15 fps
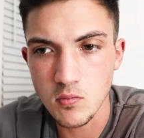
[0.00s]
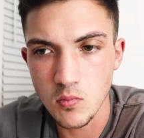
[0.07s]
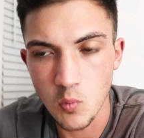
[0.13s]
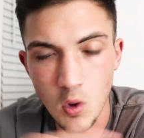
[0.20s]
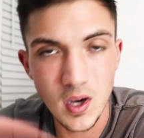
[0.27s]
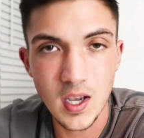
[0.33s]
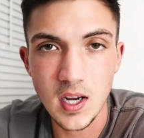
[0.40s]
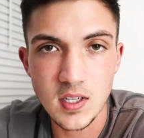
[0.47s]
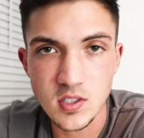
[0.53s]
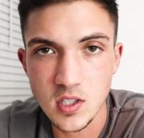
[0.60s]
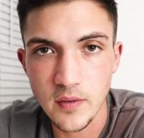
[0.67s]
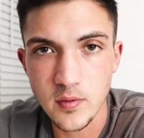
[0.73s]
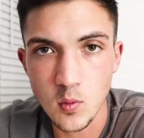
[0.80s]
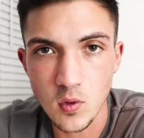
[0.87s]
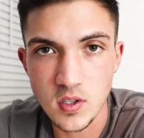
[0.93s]
what kind of
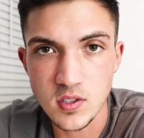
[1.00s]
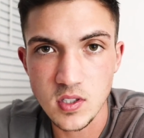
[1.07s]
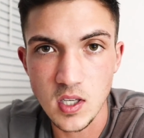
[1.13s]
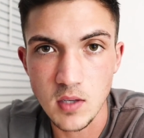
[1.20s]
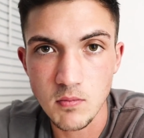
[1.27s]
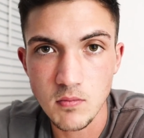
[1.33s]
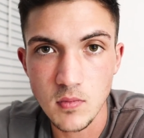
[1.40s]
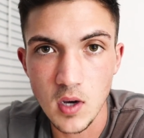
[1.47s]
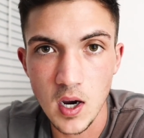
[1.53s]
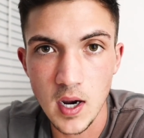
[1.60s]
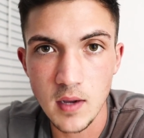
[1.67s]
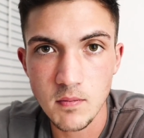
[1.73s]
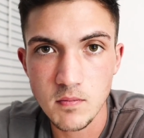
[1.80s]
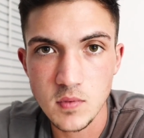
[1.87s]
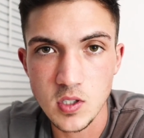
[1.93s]
stuff you want to see. All
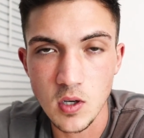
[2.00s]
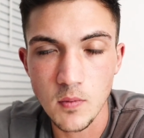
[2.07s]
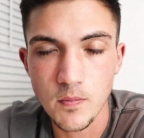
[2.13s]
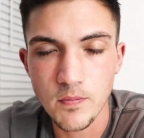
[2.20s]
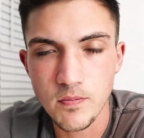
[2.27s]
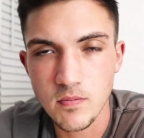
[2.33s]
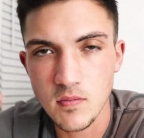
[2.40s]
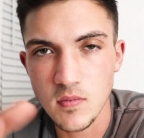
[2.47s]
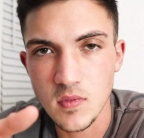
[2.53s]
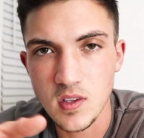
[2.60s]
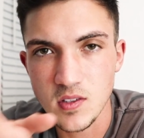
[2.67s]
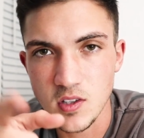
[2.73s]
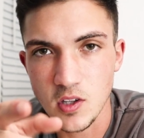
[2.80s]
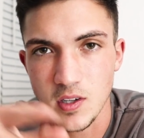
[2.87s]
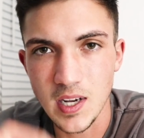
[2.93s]
right, so
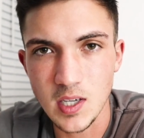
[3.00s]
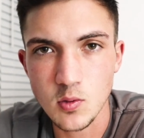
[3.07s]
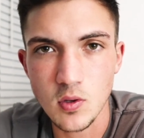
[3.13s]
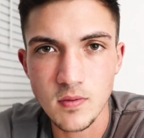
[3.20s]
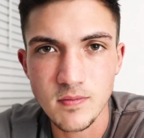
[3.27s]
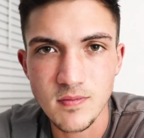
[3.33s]
till the next one.